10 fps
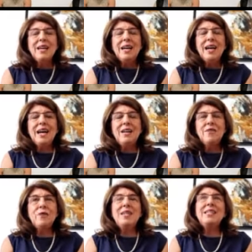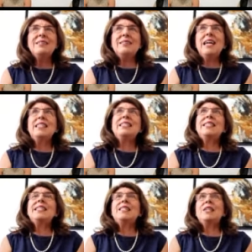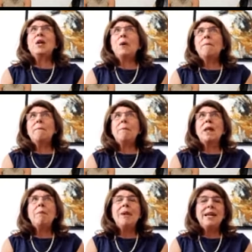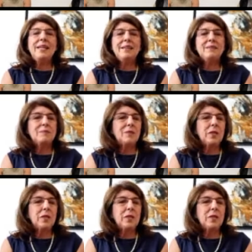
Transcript: I've really started my